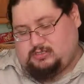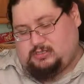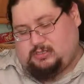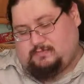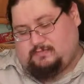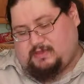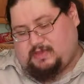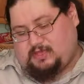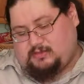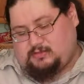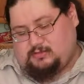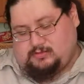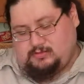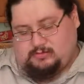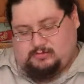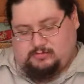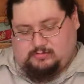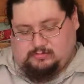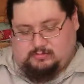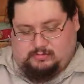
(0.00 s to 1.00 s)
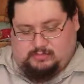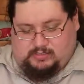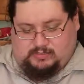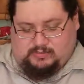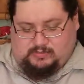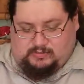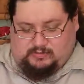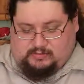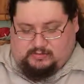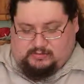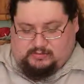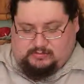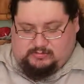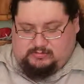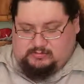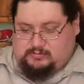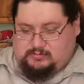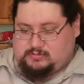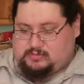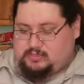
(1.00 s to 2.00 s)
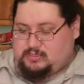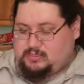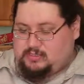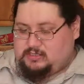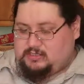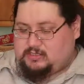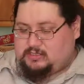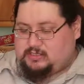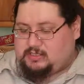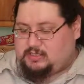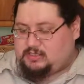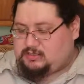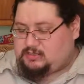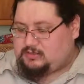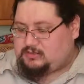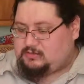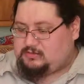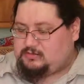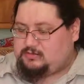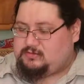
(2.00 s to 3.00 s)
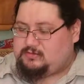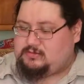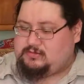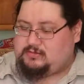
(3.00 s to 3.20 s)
Not bad. Nice little case.